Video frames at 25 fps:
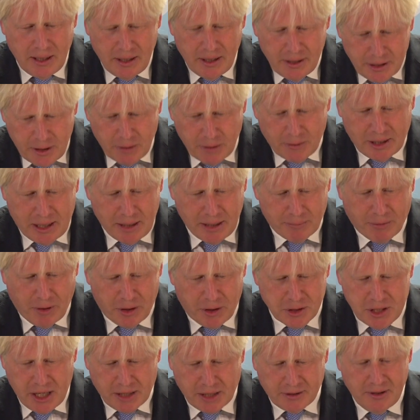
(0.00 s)
nuclear
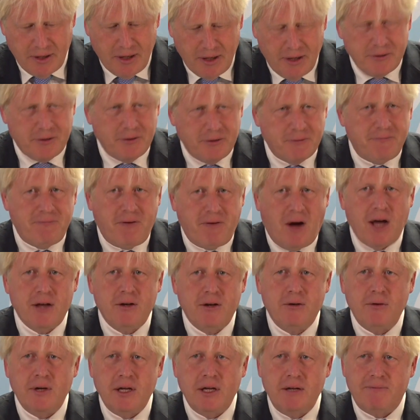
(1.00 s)
project to
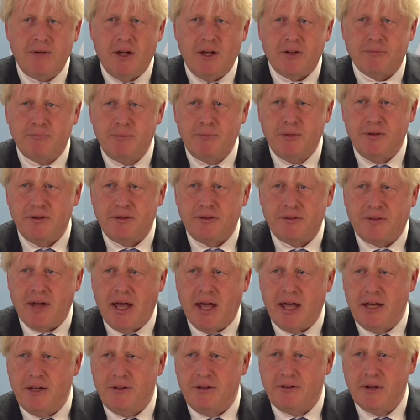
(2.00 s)
final investment
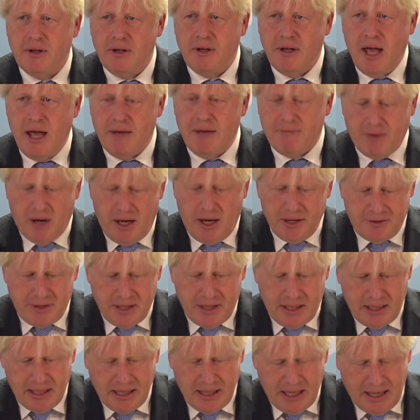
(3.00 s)
stage FID
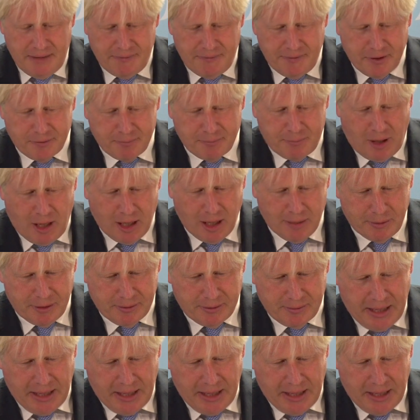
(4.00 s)
in this parliament.